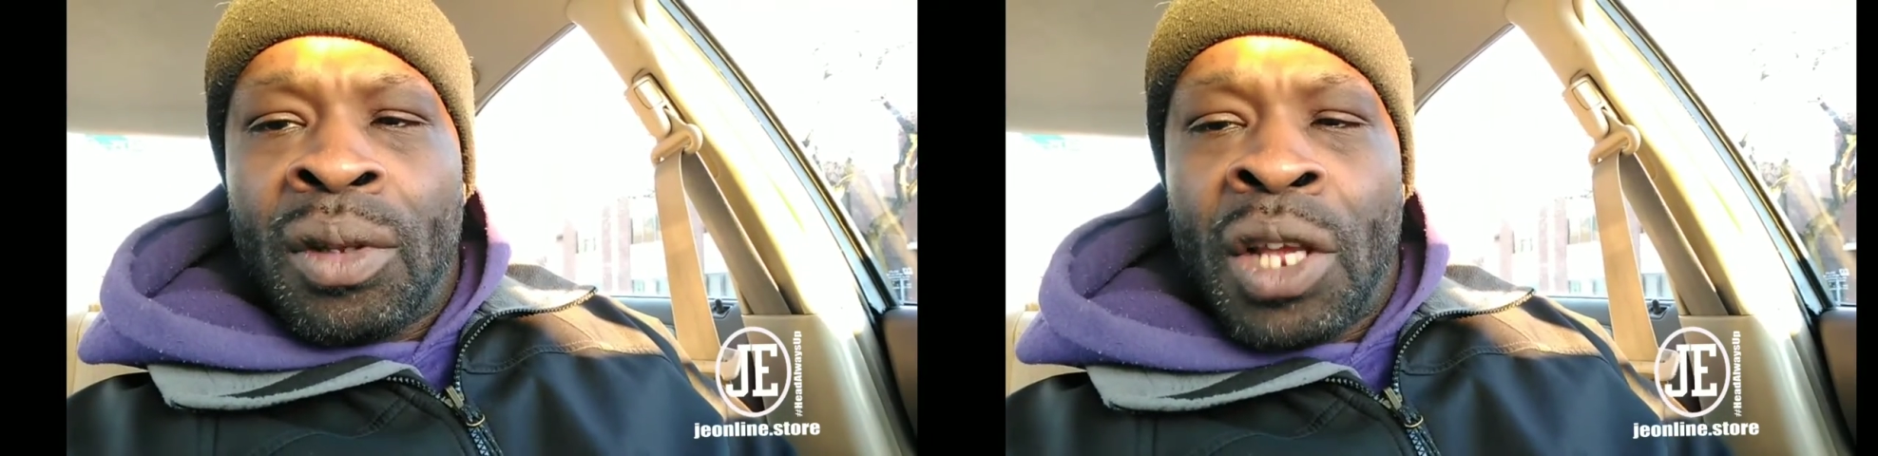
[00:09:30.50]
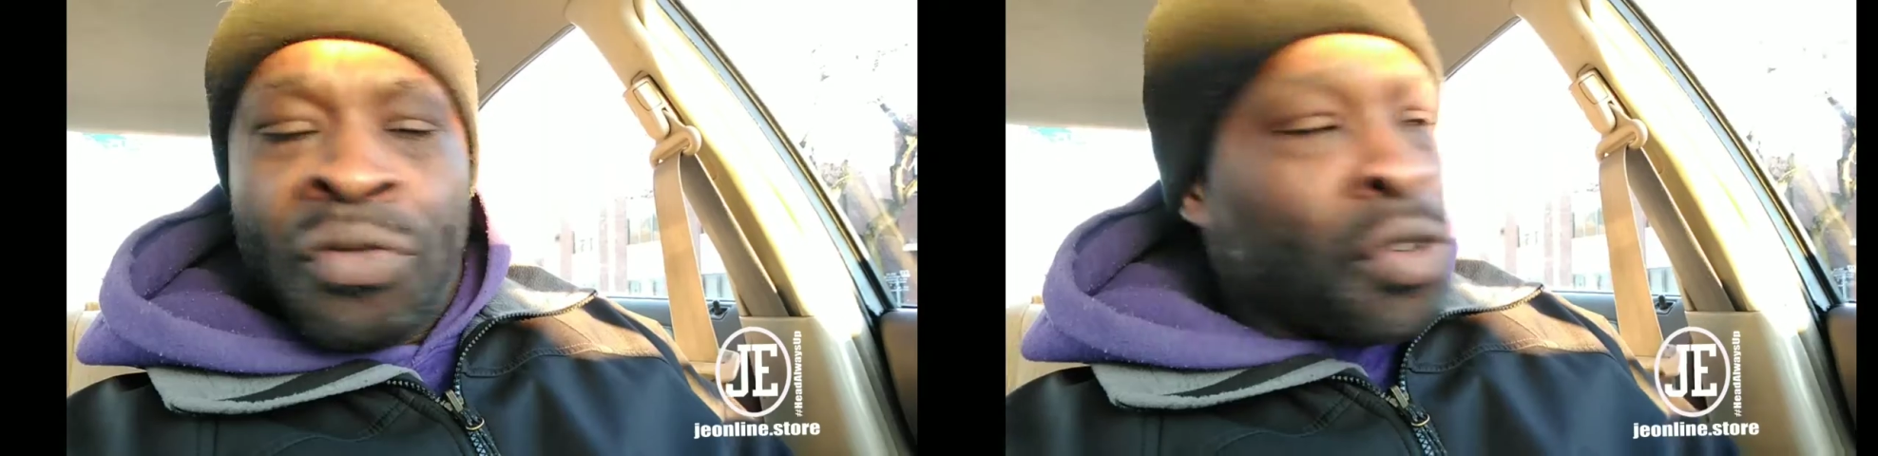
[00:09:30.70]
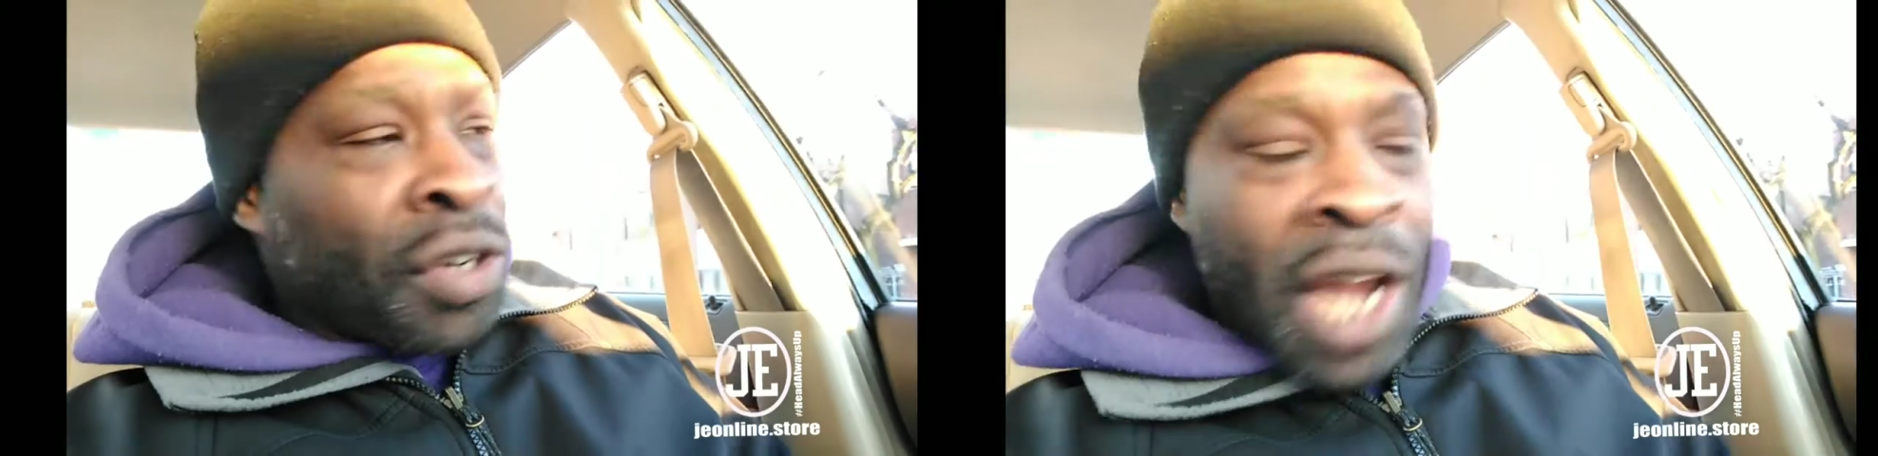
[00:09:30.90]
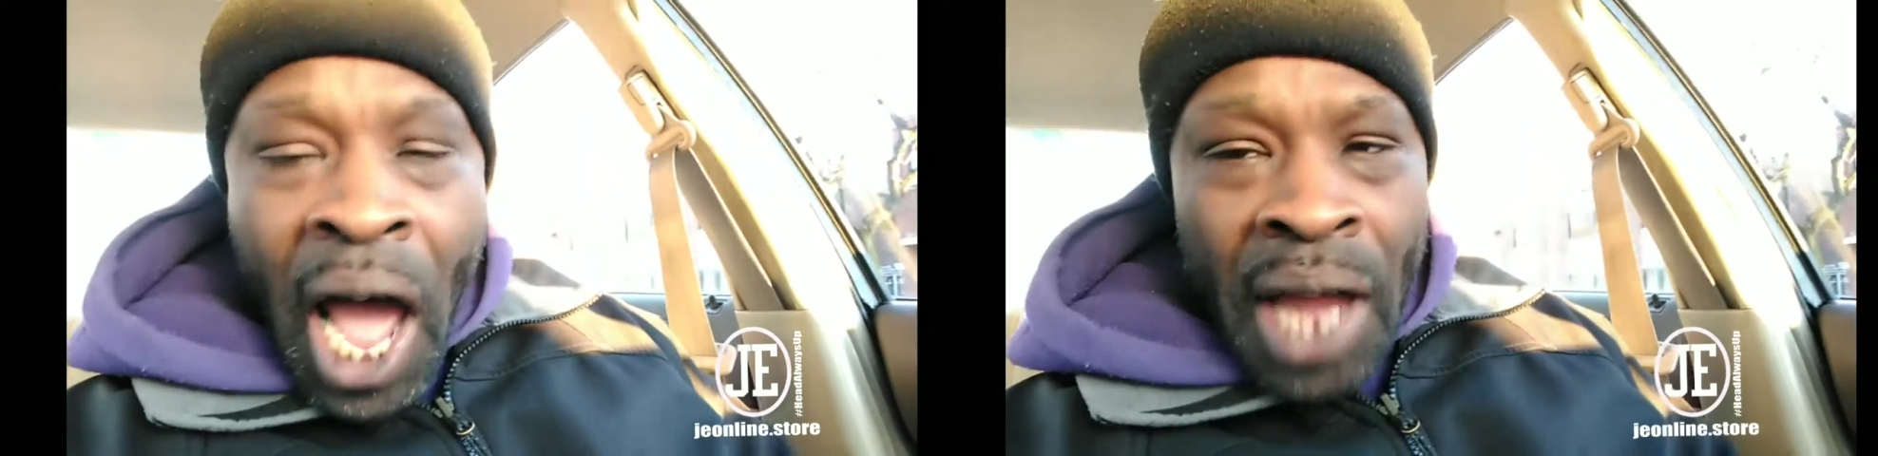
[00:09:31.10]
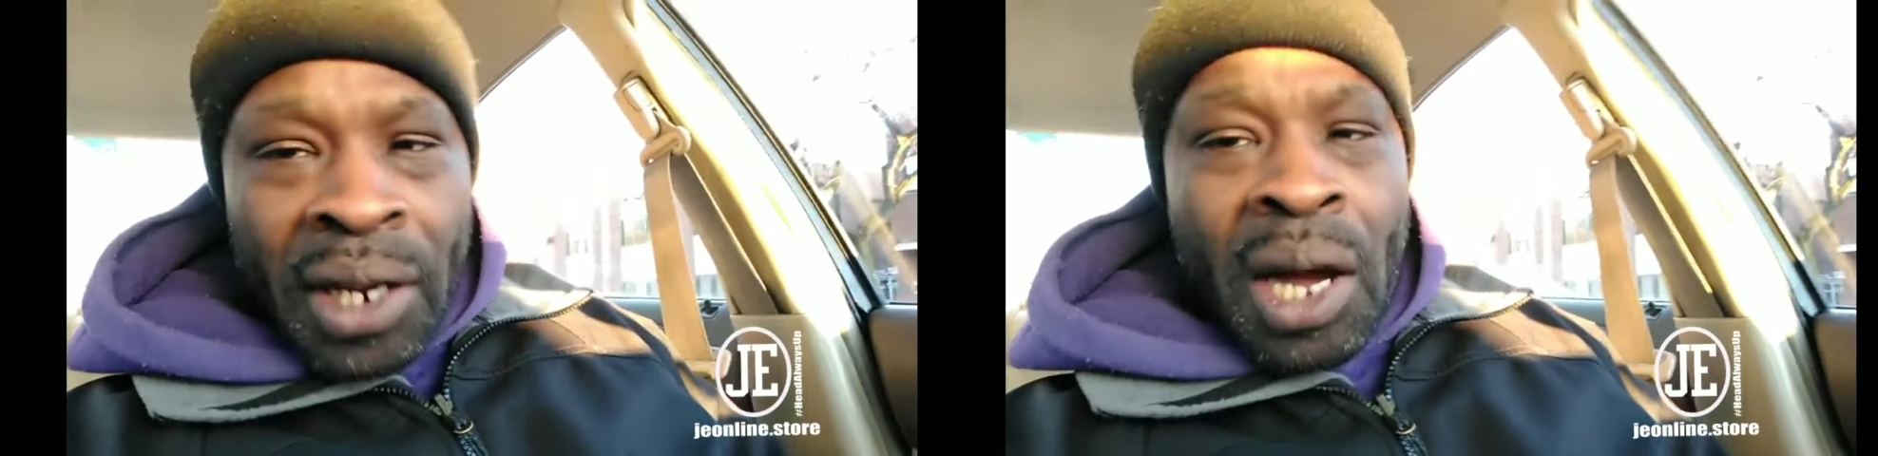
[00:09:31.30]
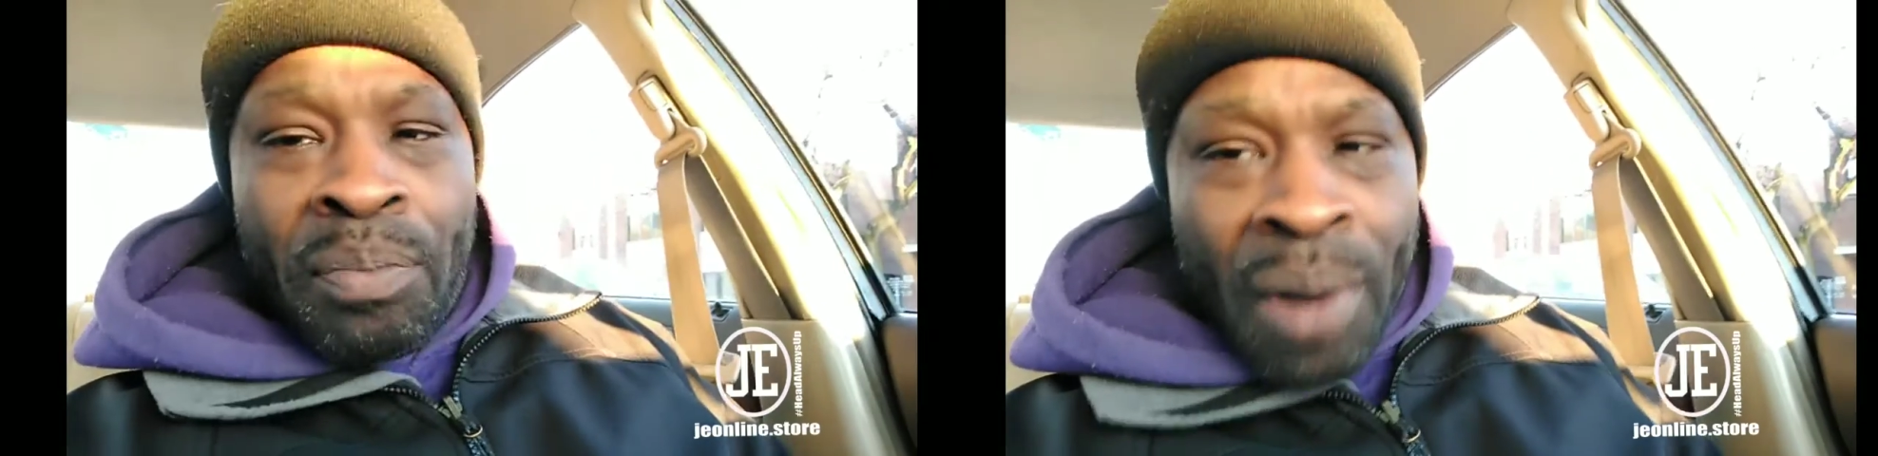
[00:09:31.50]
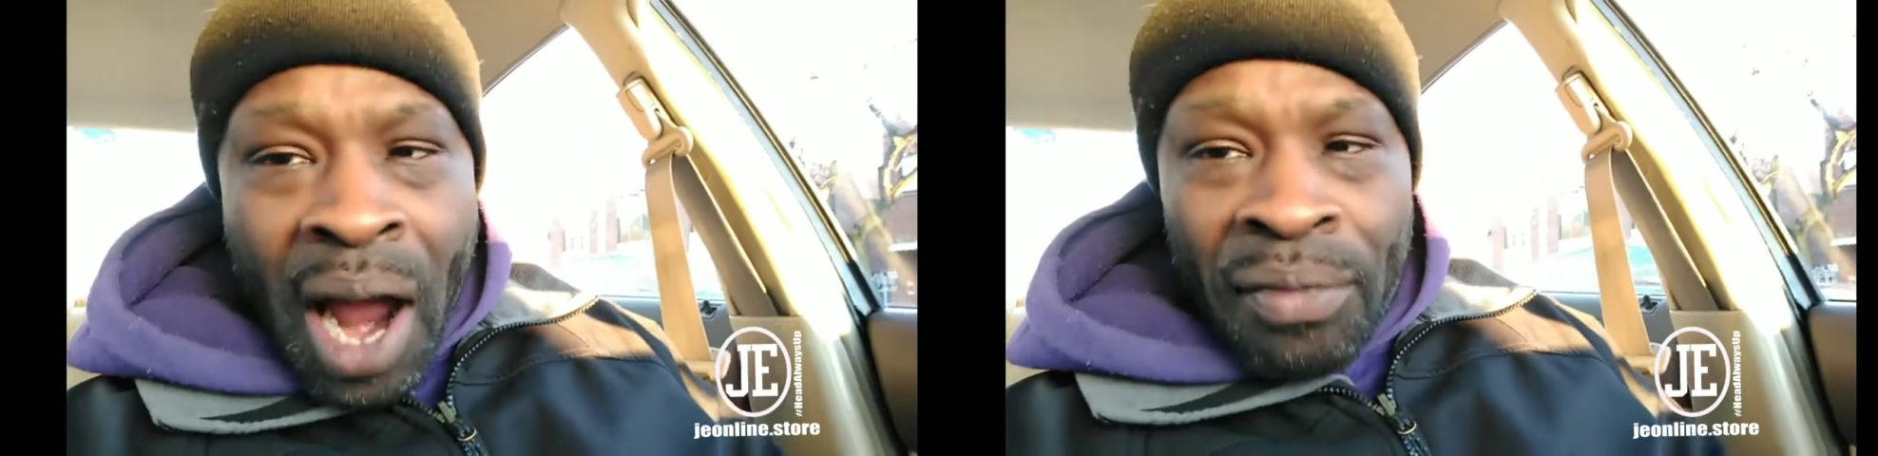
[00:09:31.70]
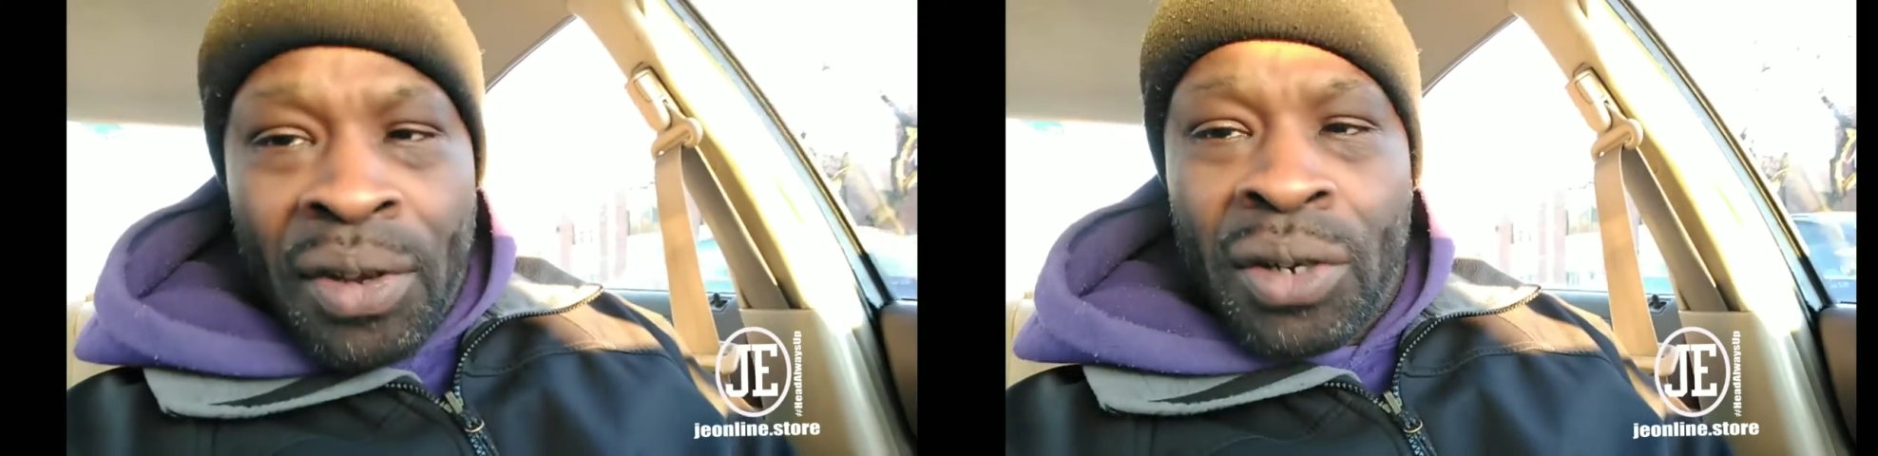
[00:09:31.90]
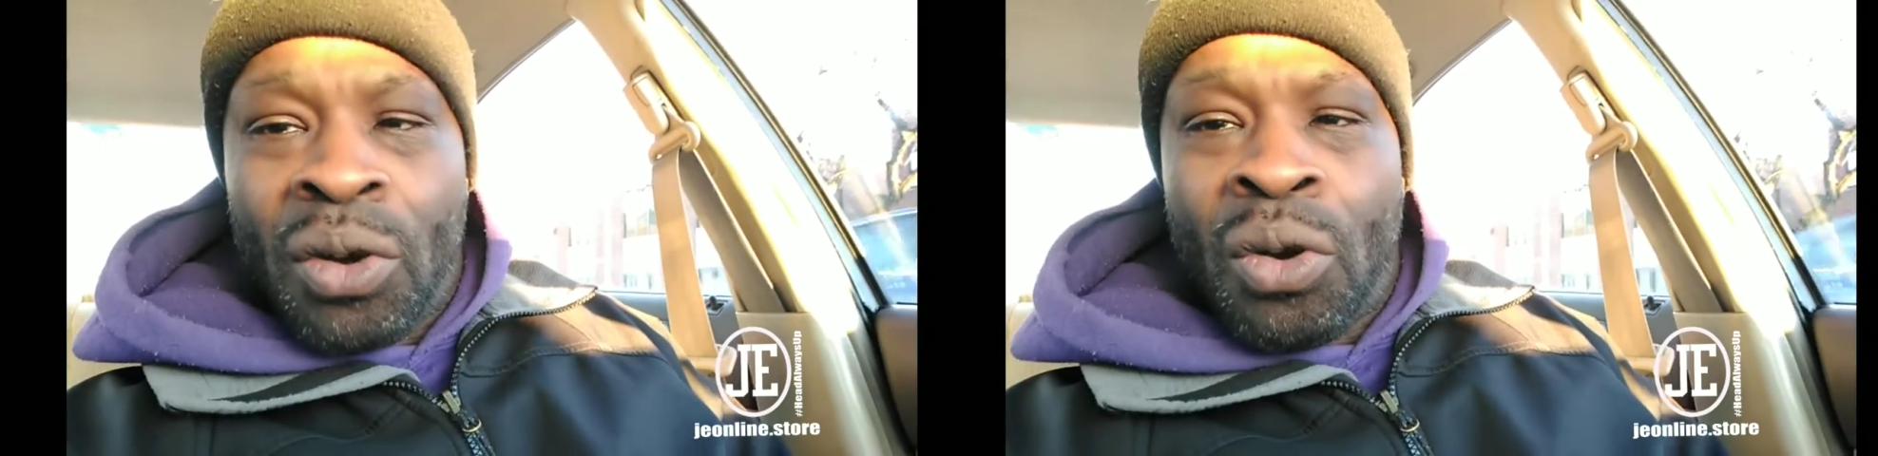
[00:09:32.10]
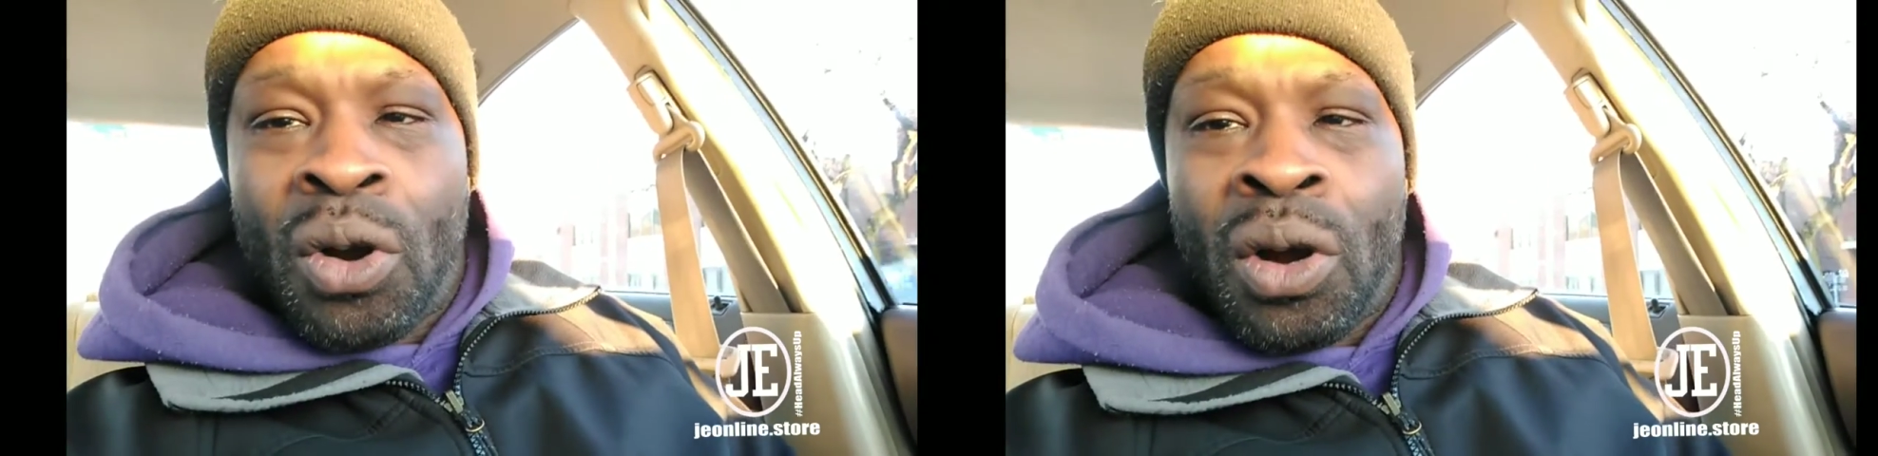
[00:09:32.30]
if you're not a prophet
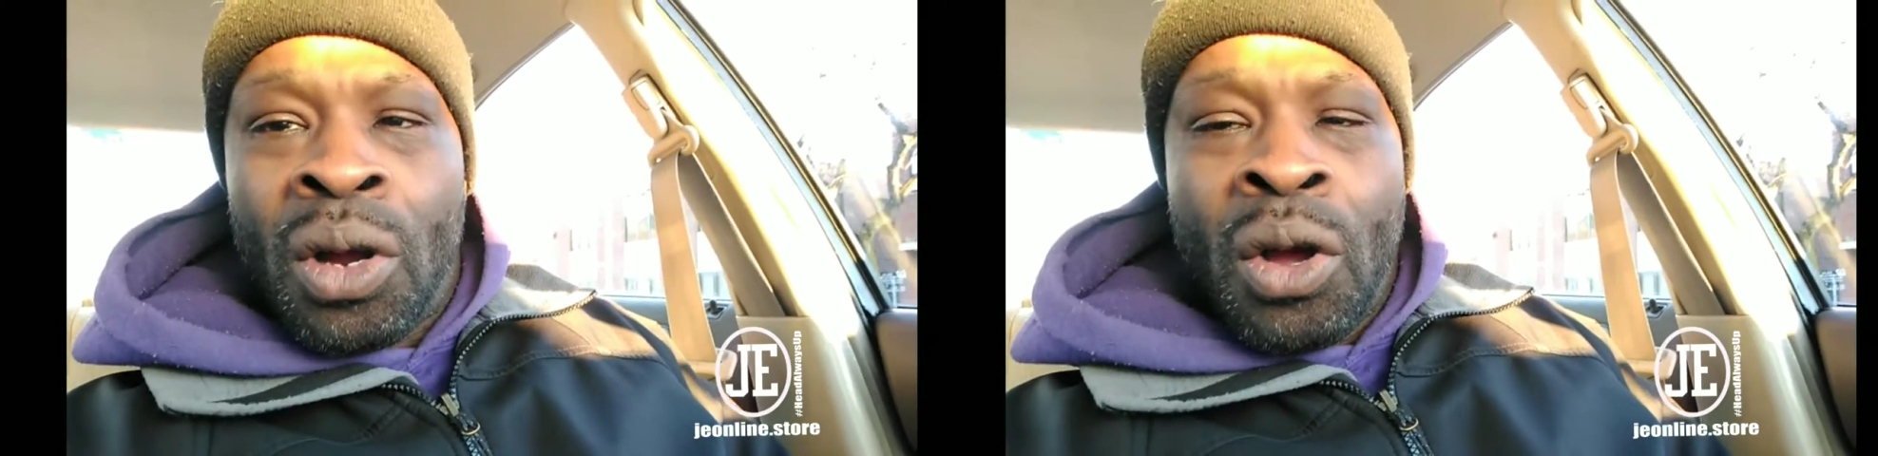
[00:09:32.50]
or,